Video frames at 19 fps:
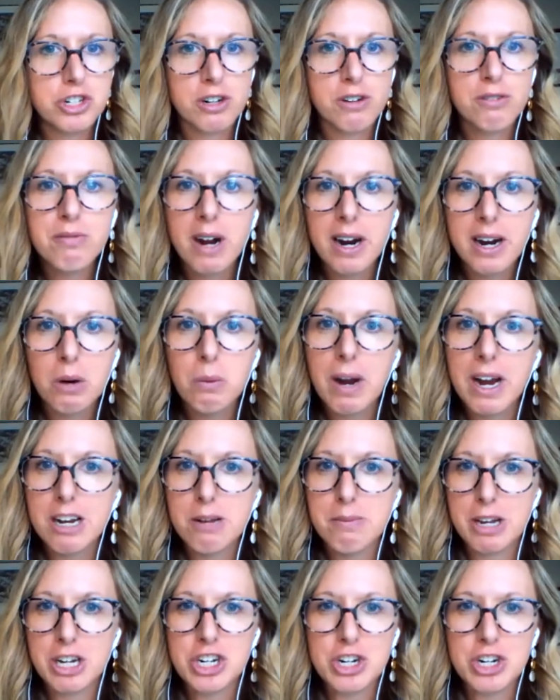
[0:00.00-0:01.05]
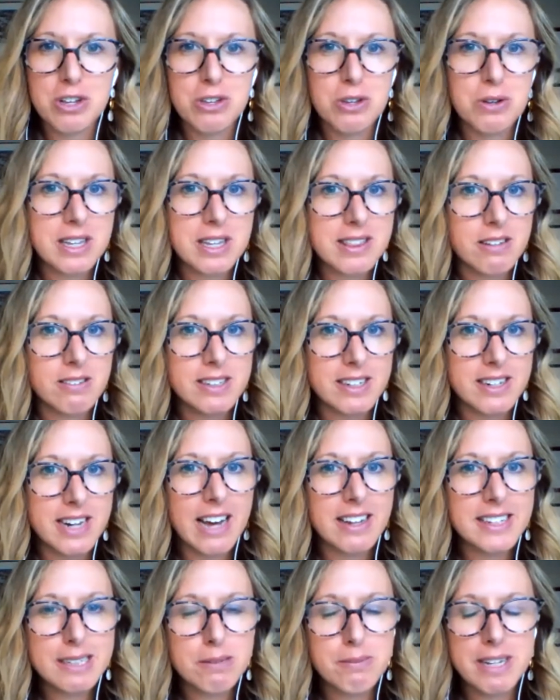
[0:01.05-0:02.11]
surefire way to make sure you get those
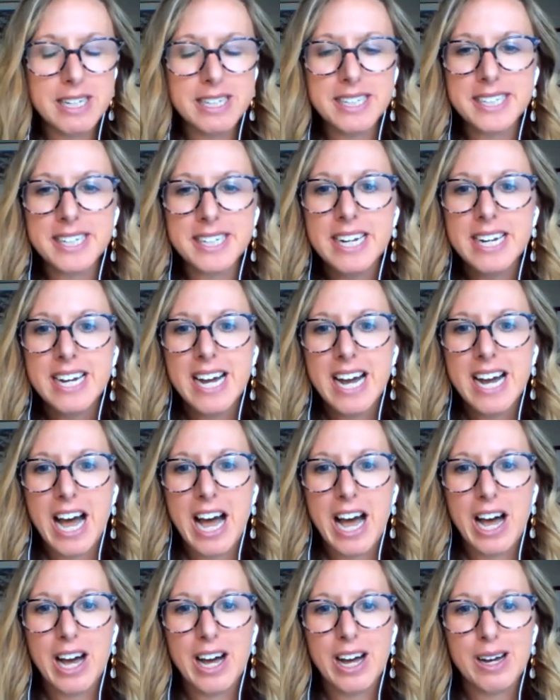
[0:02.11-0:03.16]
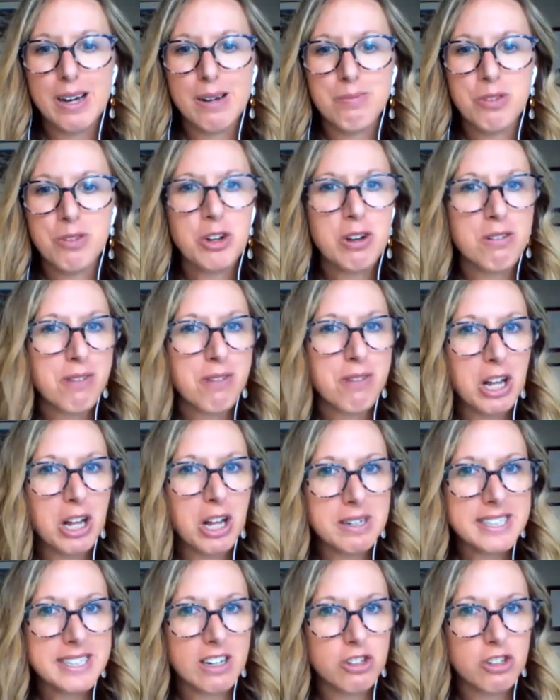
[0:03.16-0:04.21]
announcements. You can follow
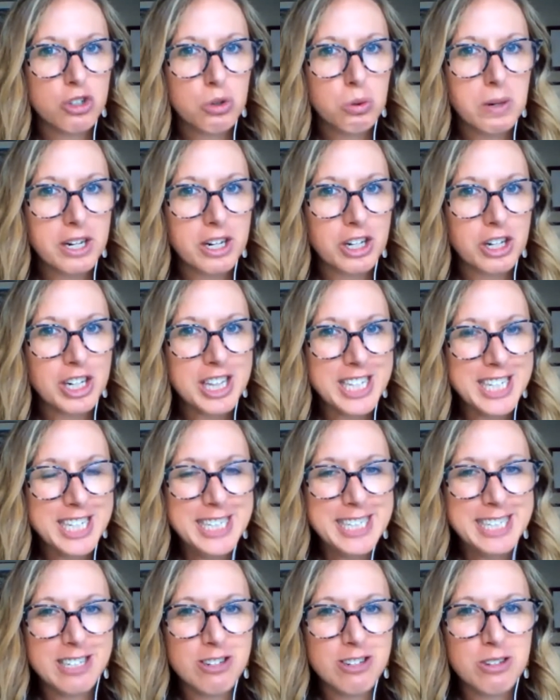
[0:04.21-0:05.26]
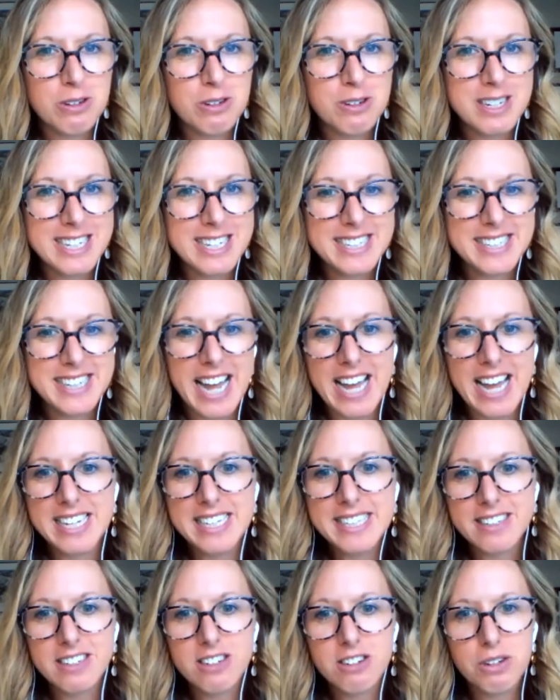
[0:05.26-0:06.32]
us on Twitter. The Institute is at
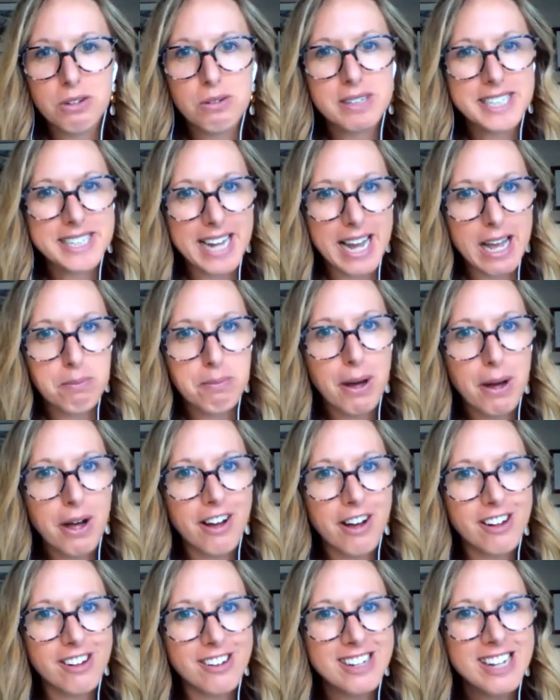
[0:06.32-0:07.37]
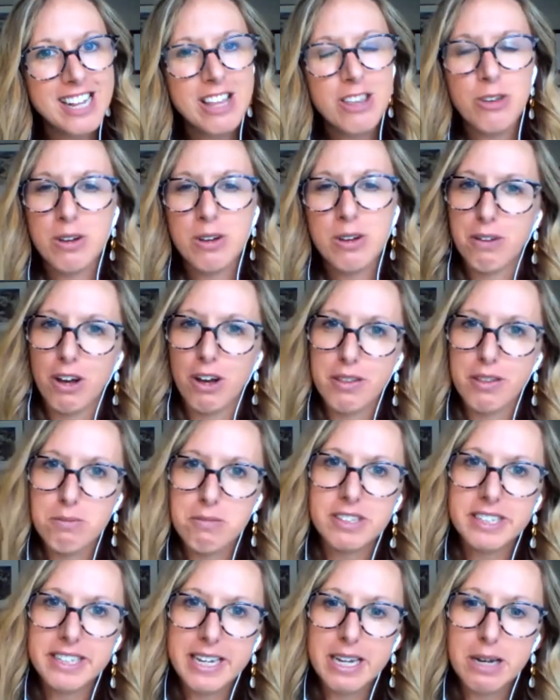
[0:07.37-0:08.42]
Institute Cy Paul. You can follow the
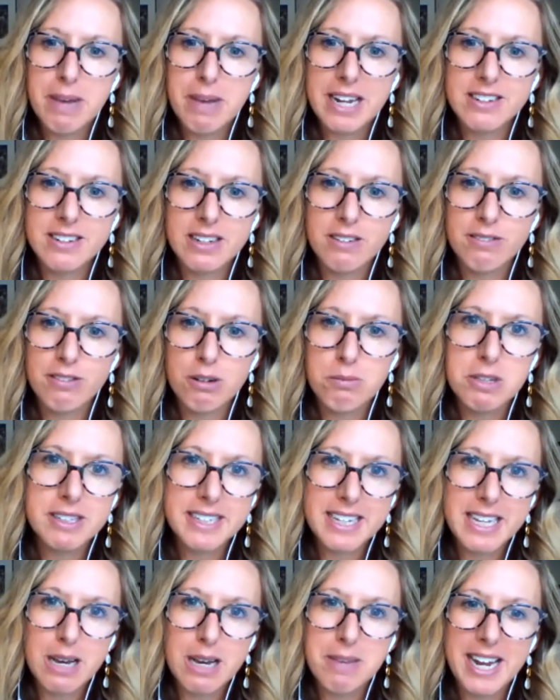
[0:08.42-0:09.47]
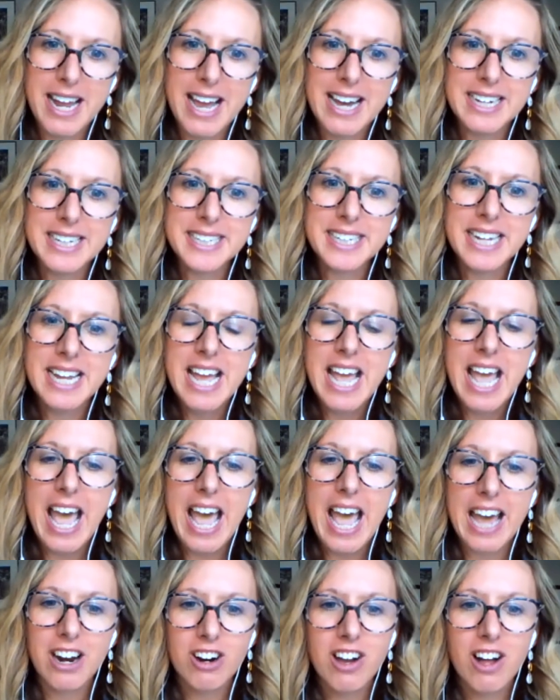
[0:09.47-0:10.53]
museum at Denver Museum NS.
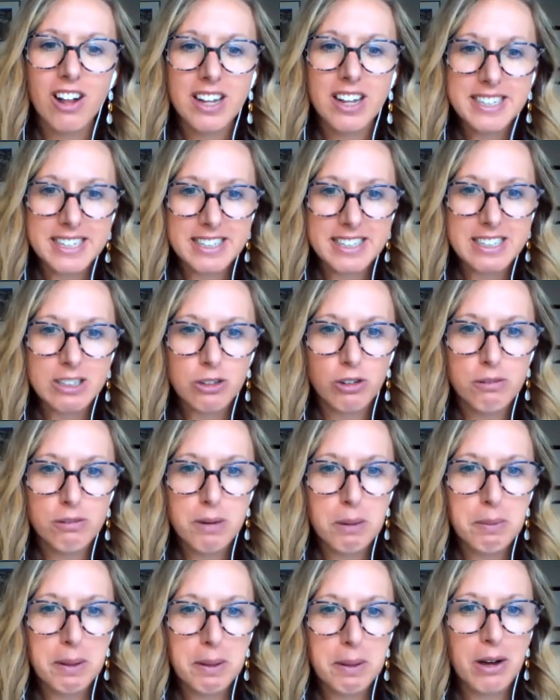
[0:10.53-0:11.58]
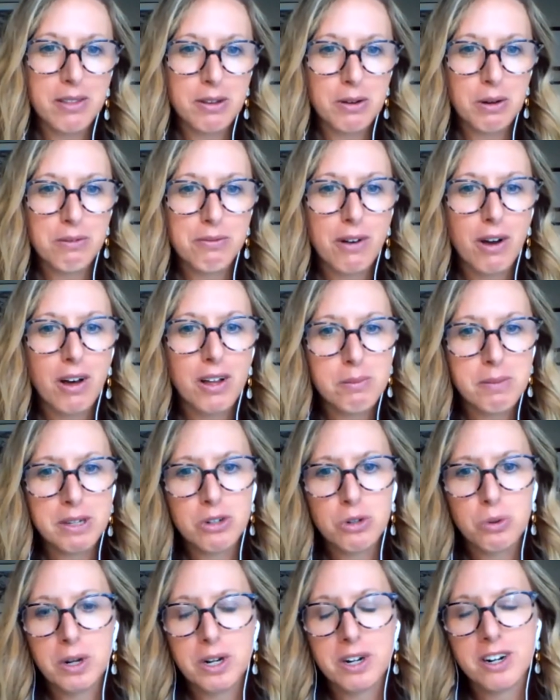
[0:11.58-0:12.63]
And our colleagues at the School of Public Health, you can follow them on
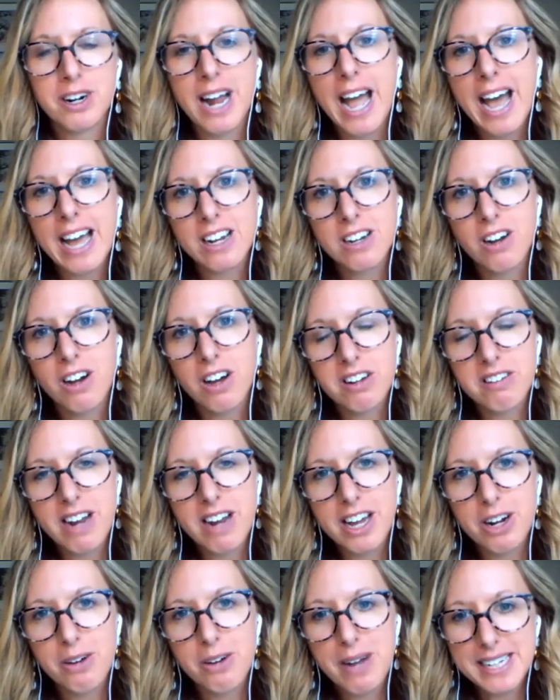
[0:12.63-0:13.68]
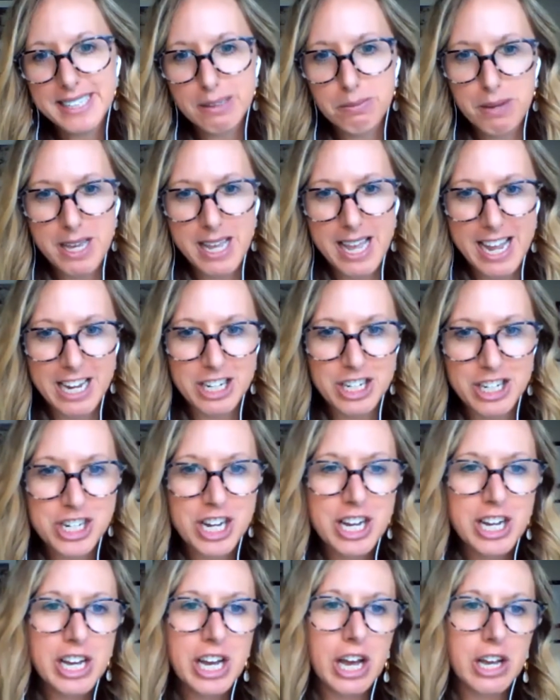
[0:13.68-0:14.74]
Twitter at Colorado SPH.
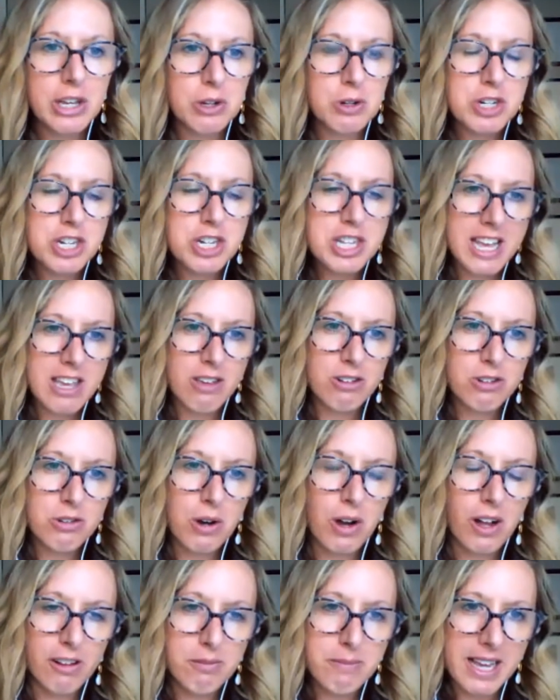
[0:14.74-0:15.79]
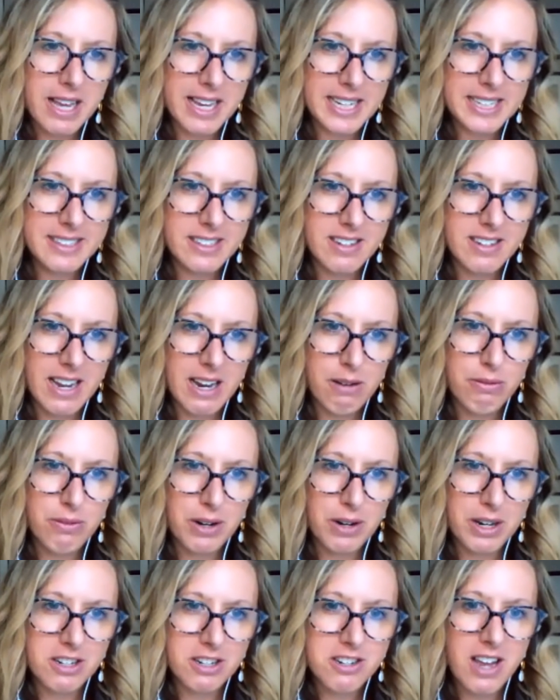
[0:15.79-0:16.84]
A huge thank you to all of my guests today for
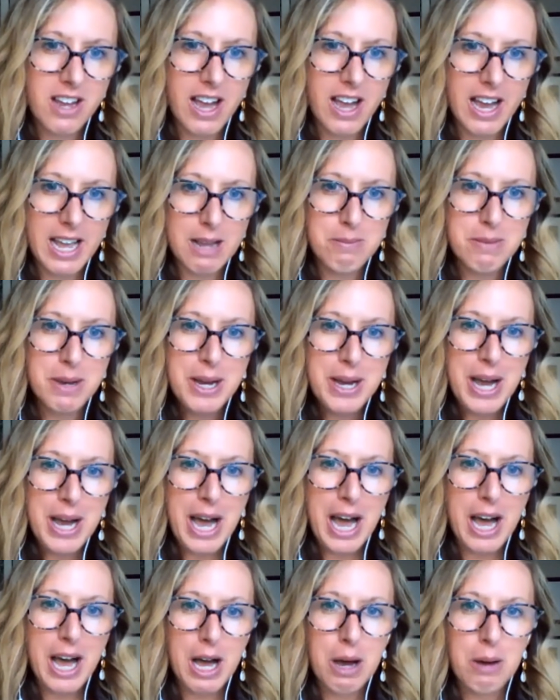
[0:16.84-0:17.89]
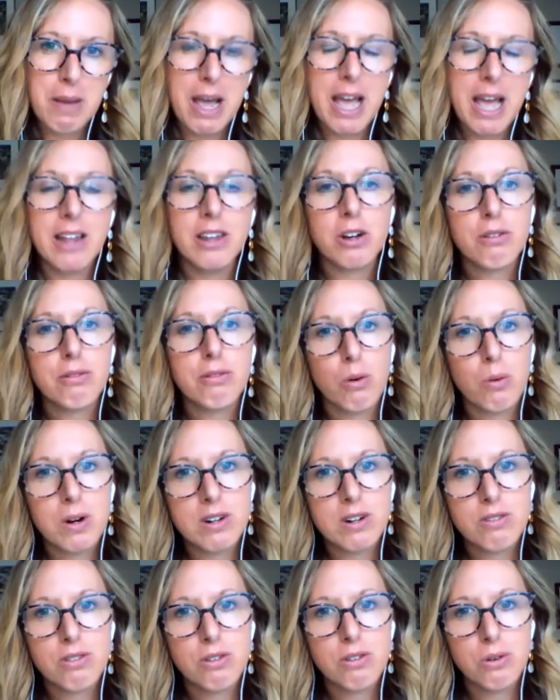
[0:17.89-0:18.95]
your time, and look
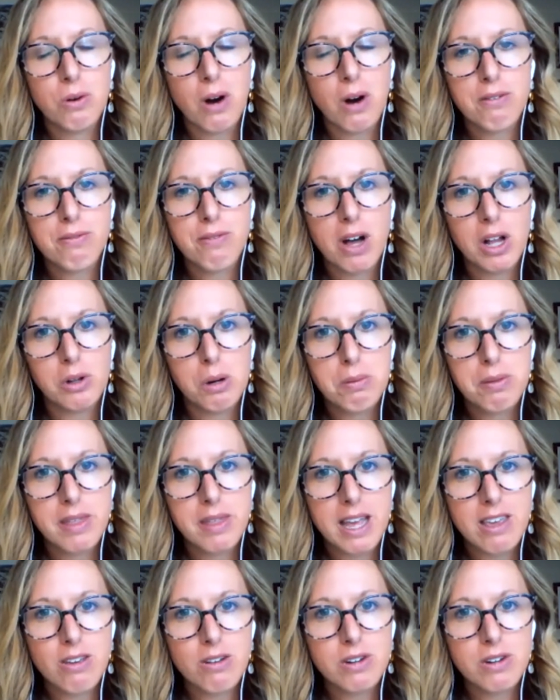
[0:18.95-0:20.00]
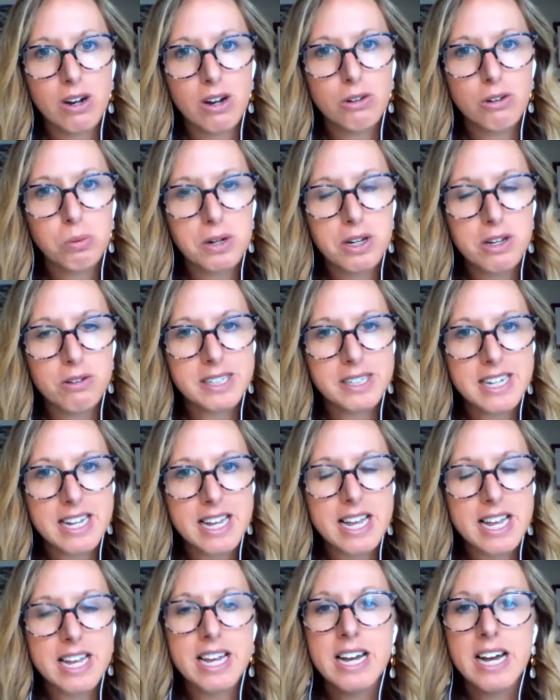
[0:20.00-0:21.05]
forward to our follow-up thank you note where you'll
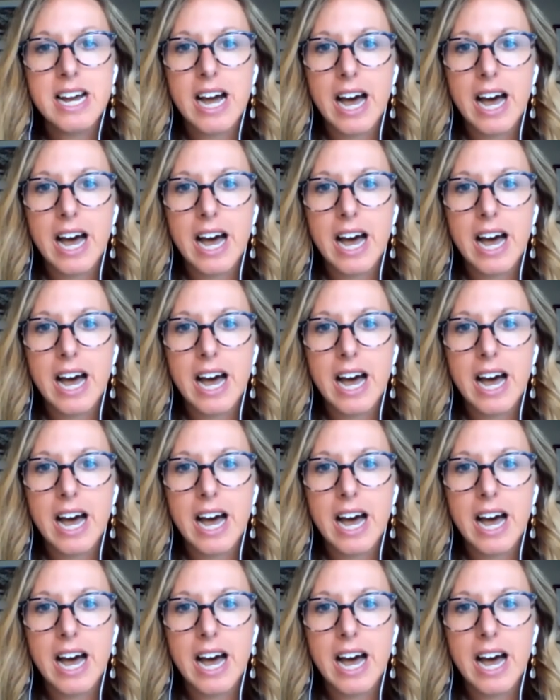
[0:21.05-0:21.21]
see